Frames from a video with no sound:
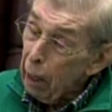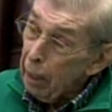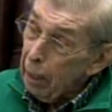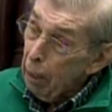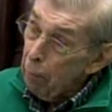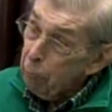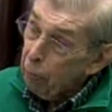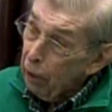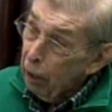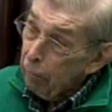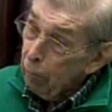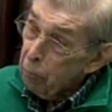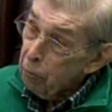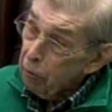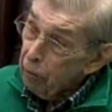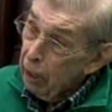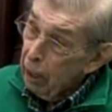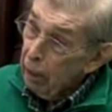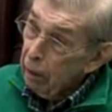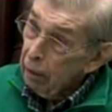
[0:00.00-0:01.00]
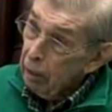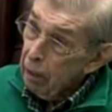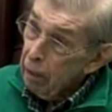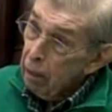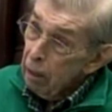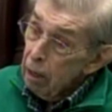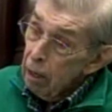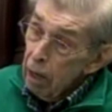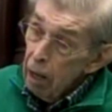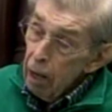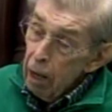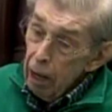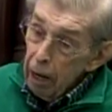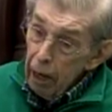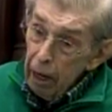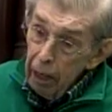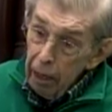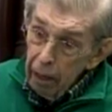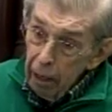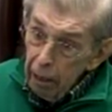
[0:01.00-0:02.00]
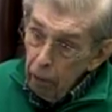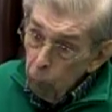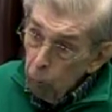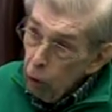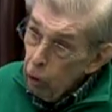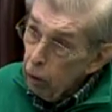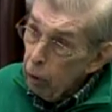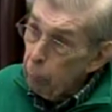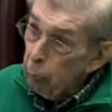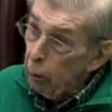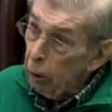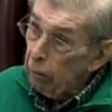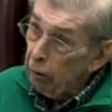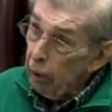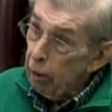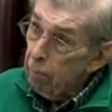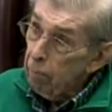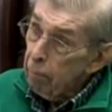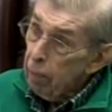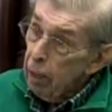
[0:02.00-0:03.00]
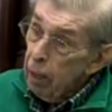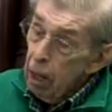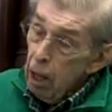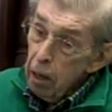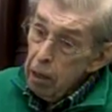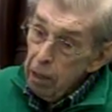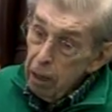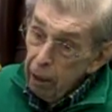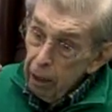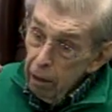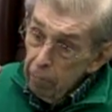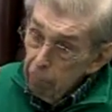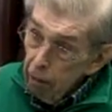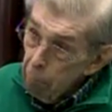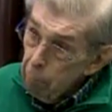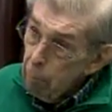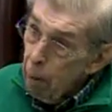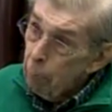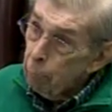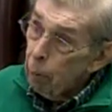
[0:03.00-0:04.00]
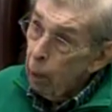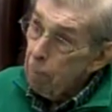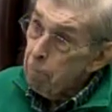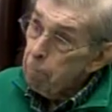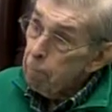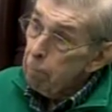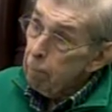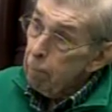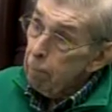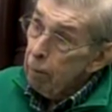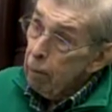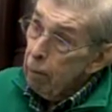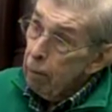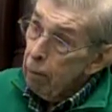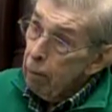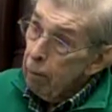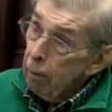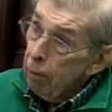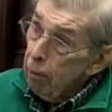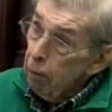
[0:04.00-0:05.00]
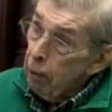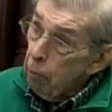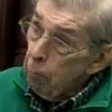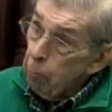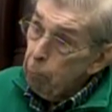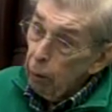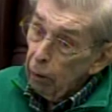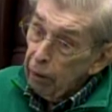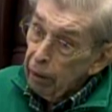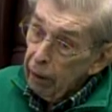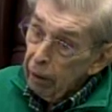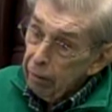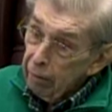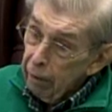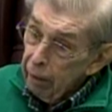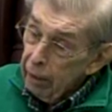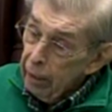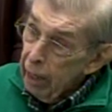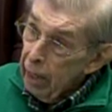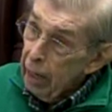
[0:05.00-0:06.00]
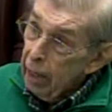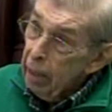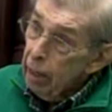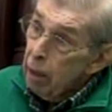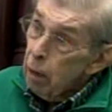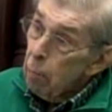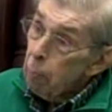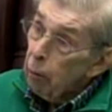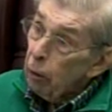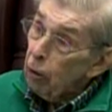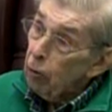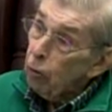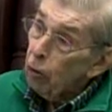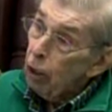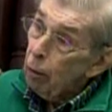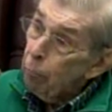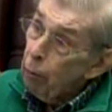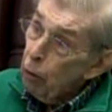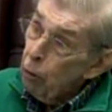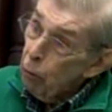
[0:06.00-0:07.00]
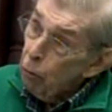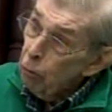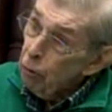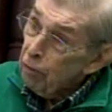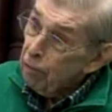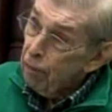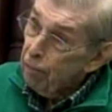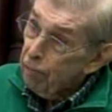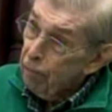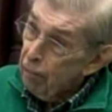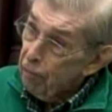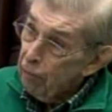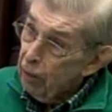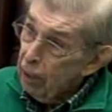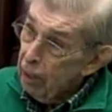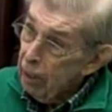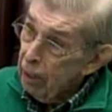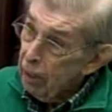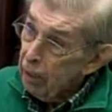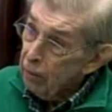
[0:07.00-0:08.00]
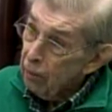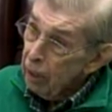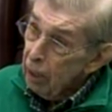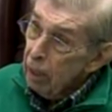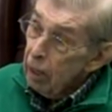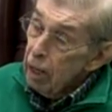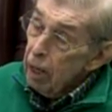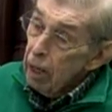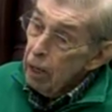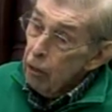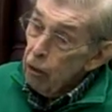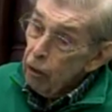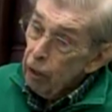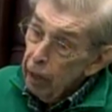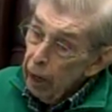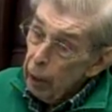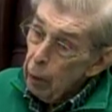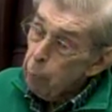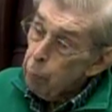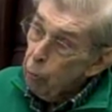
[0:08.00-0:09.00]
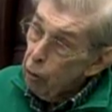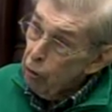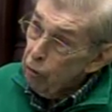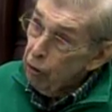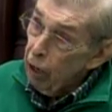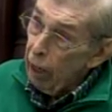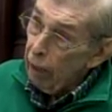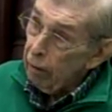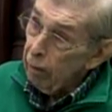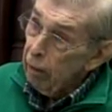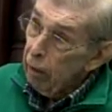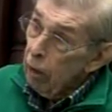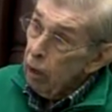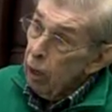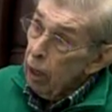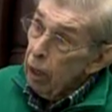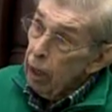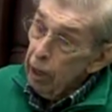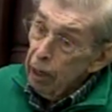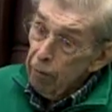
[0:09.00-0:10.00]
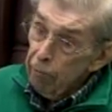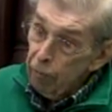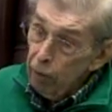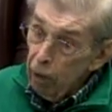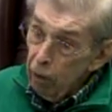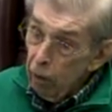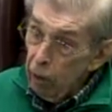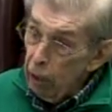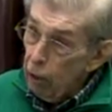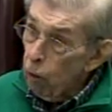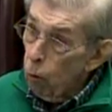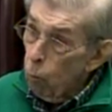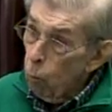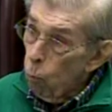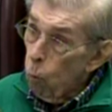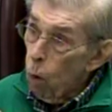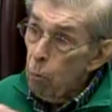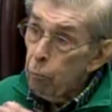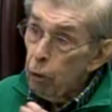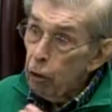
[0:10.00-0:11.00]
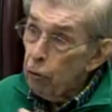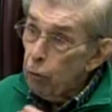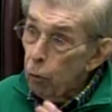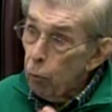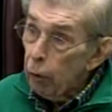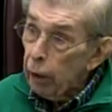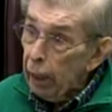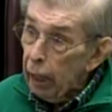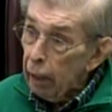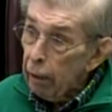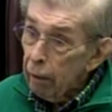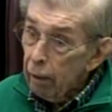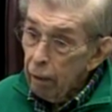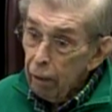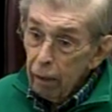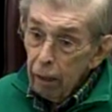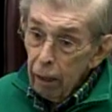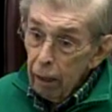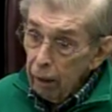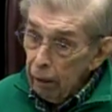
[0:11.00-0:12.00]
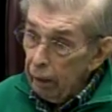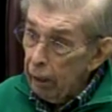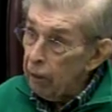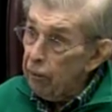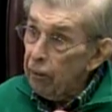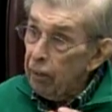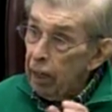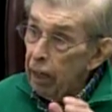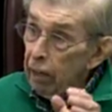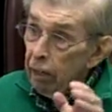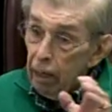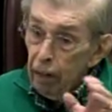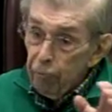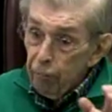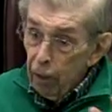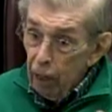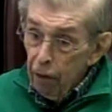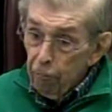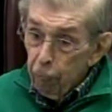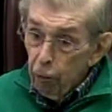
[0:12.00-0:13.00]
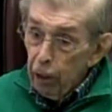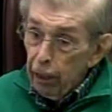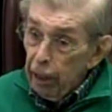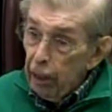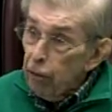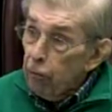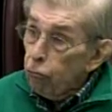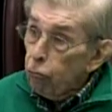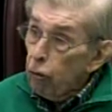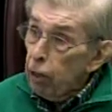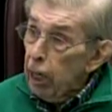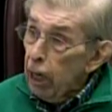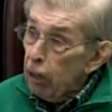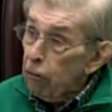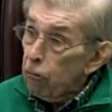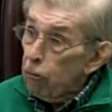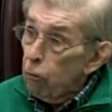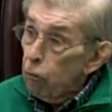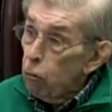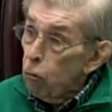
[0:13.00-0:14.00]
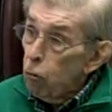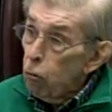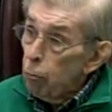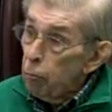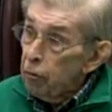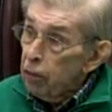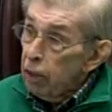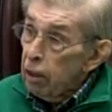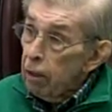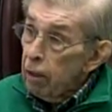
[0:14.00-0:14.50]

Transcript: kept saying to him, Stanley, we're going to build it. You remember, you're building it today, but it's going to be used for 50 years. You've got to project. If you know when we're doing it, let's get if we need 3 extra rooms,